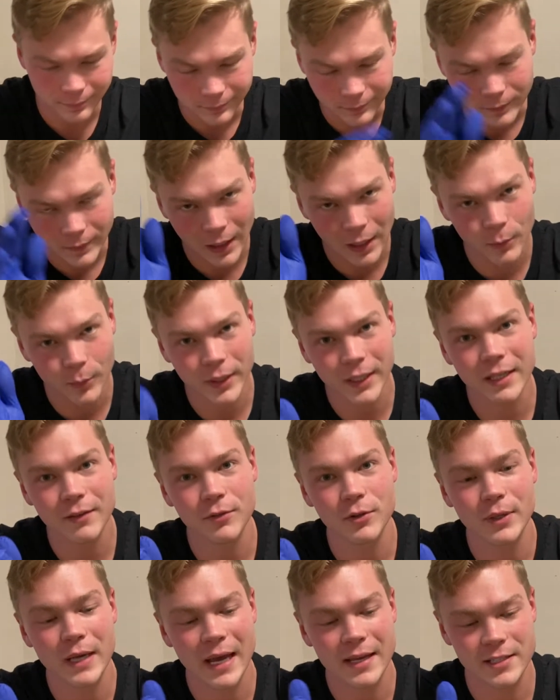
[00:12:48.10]
I want to give
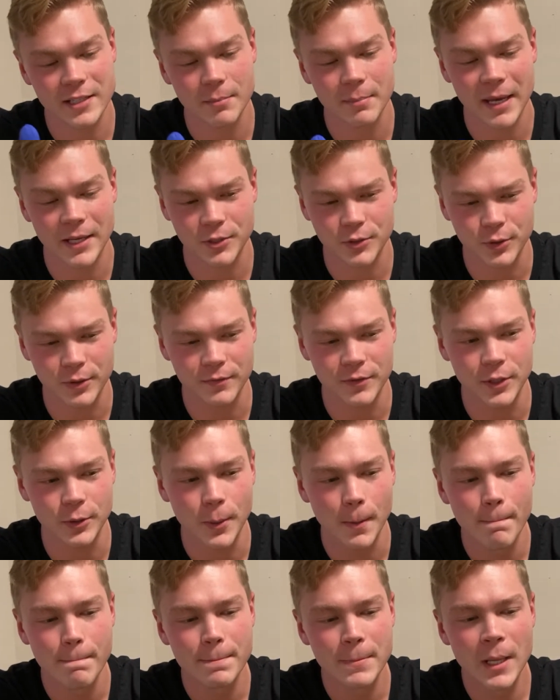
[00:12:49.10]
you guys the best review.
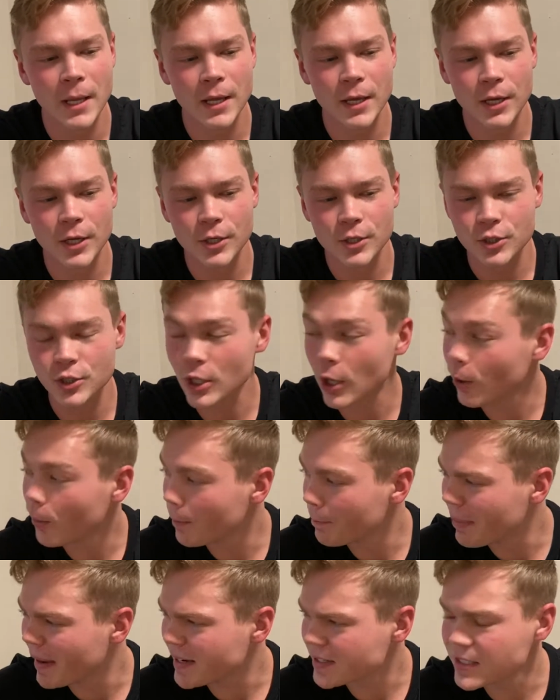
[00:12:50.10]
So
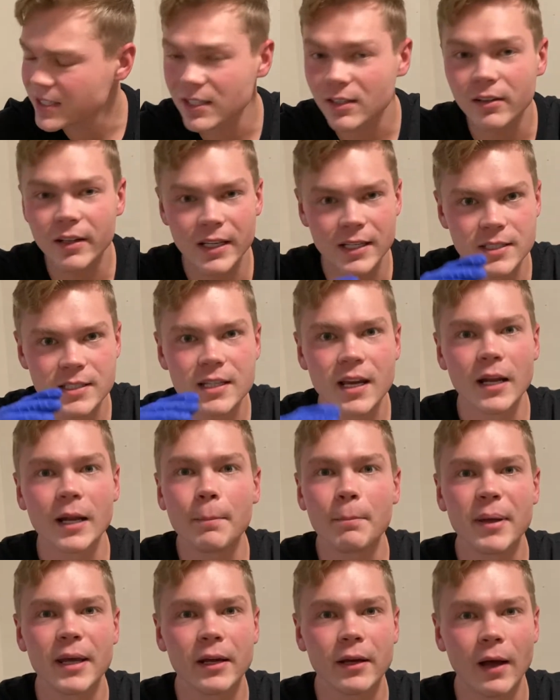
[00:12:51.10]
basically, it's gonna
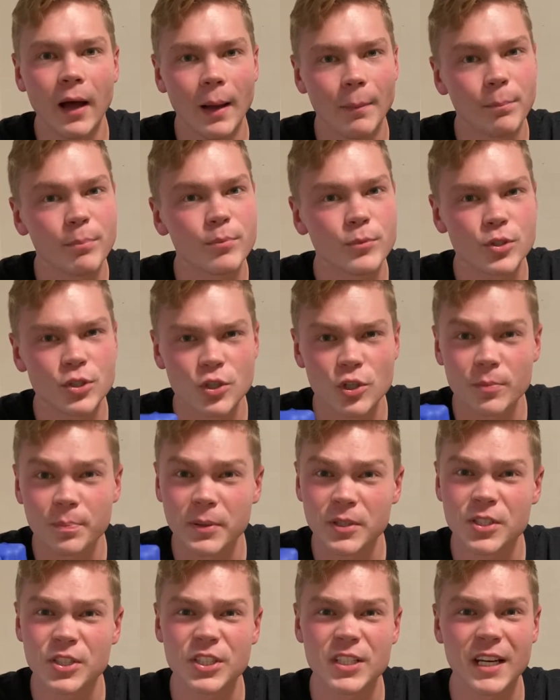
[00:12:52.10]
pick up super
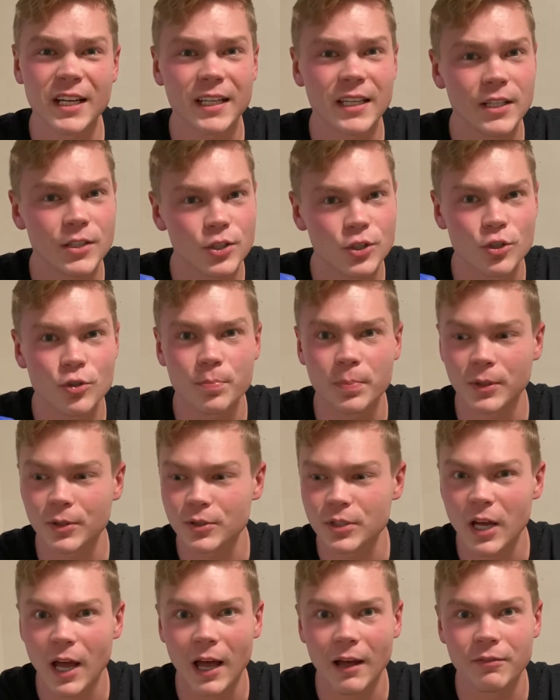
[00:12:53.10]
sticky, super
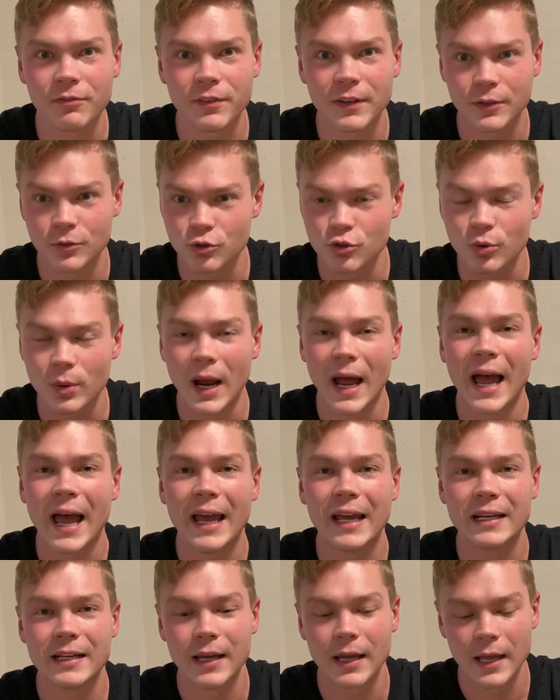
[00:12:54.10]
tough, and
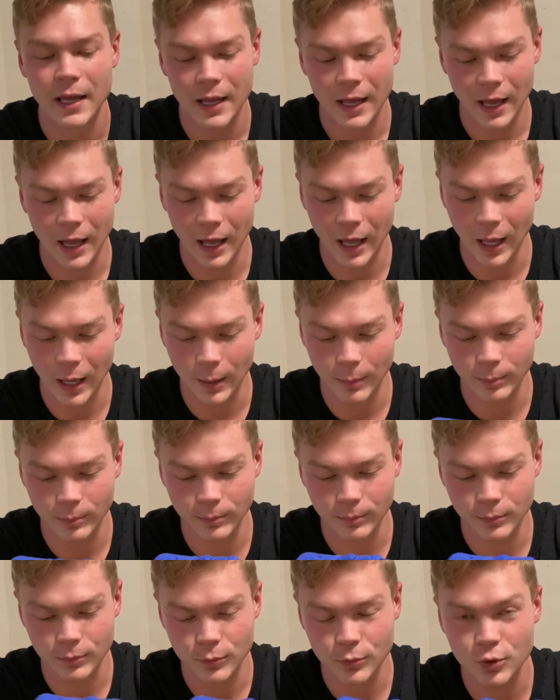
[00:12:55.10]
dried
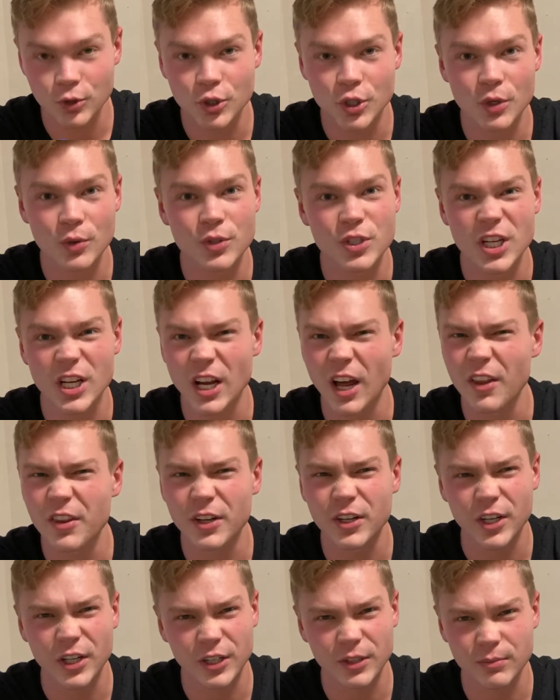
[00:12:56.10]
juice and
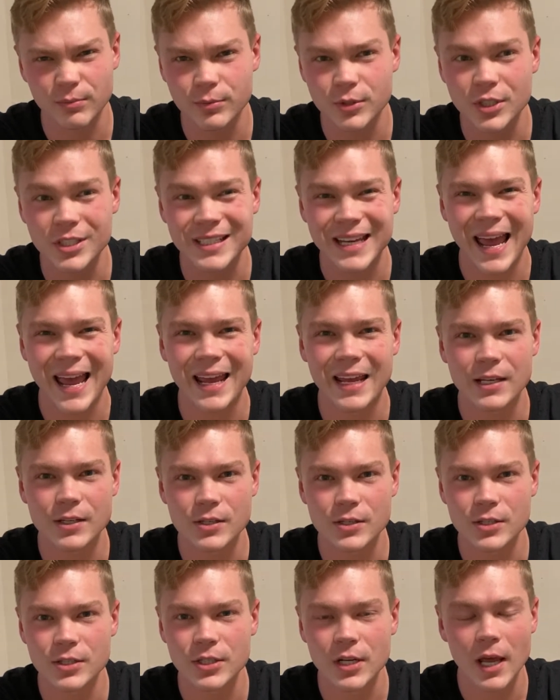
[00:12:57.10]
other
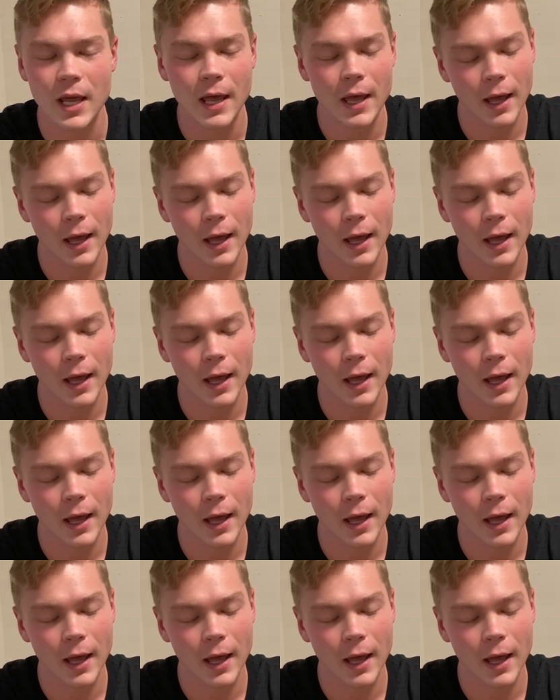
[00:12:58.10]
stains.